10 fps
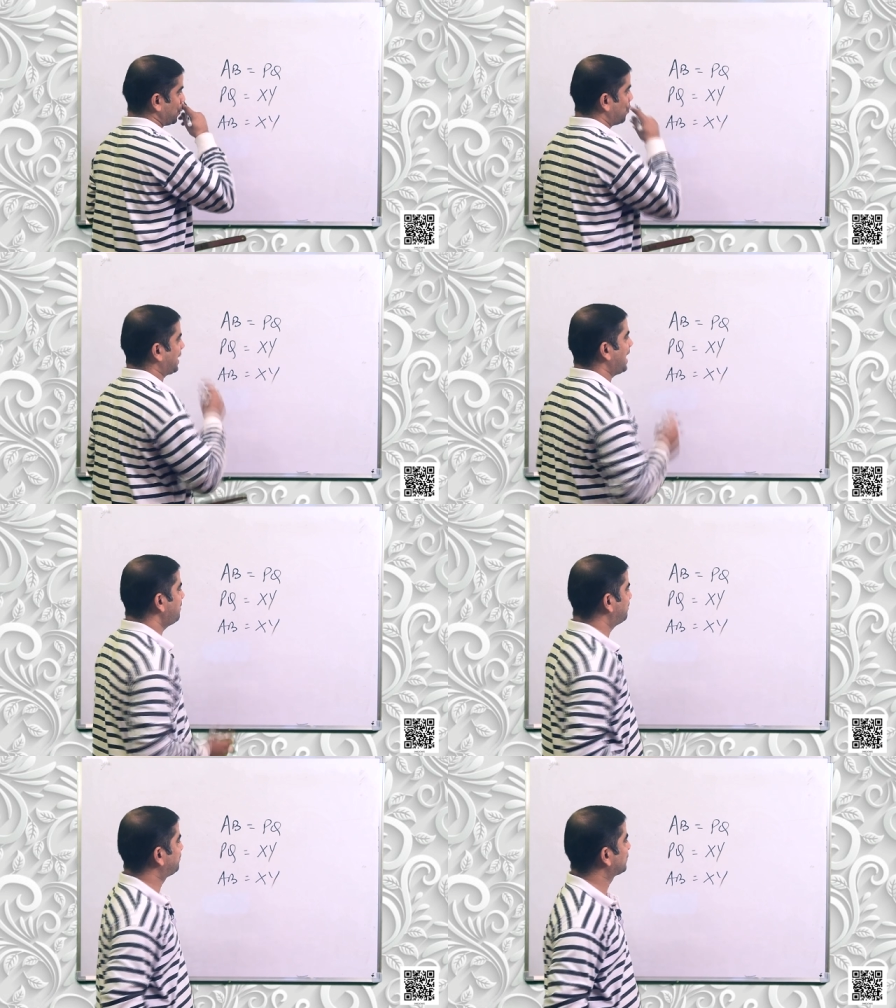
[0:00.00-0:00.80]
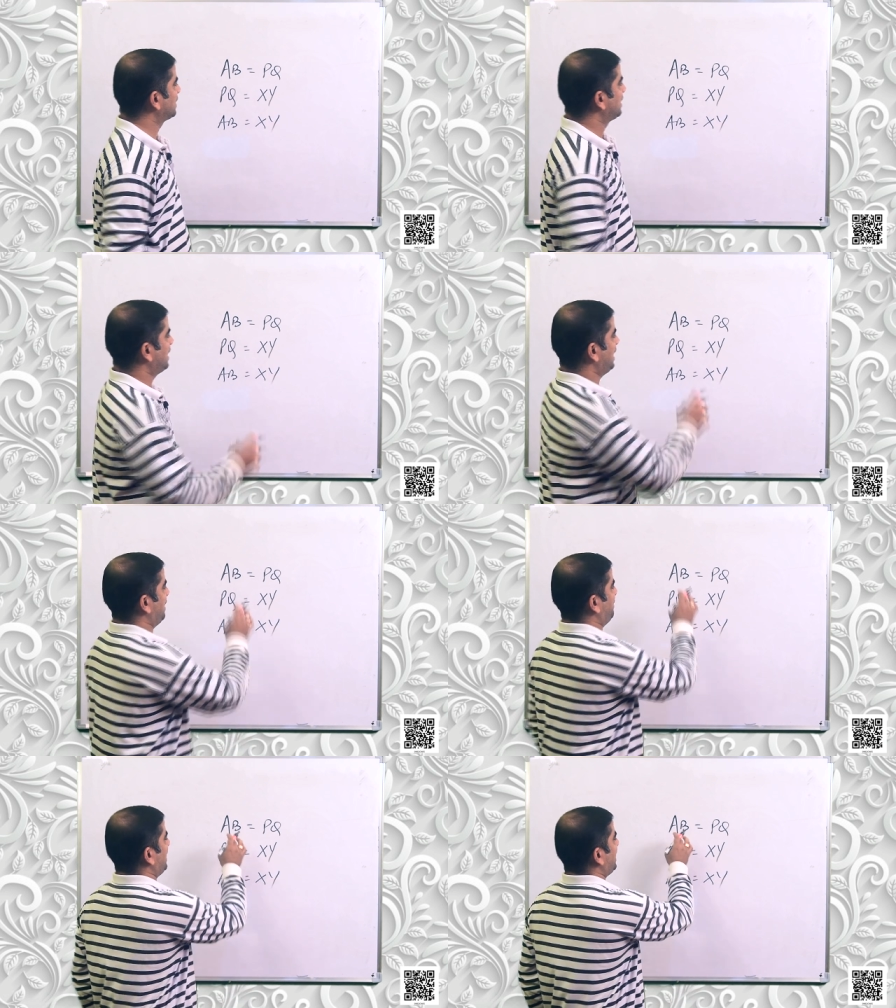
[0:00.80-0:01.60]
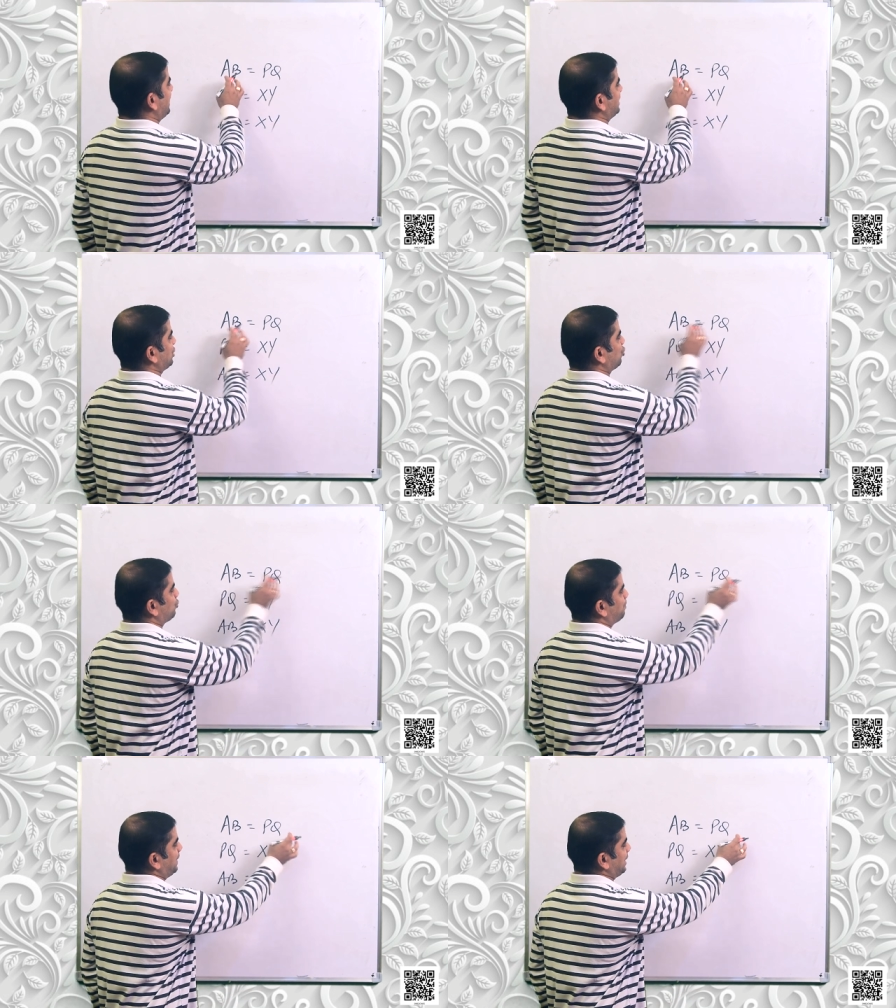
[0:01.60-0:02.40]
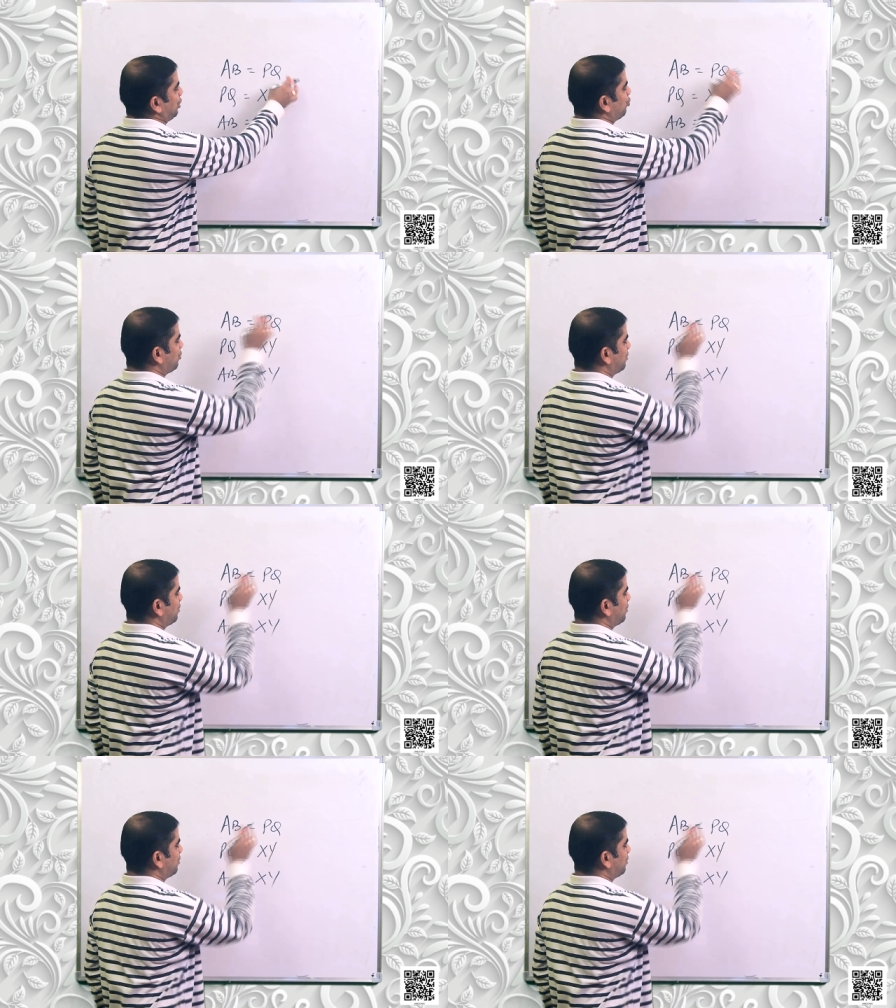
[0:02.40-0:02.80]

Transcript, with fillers: Okay? AB is equal to PQ,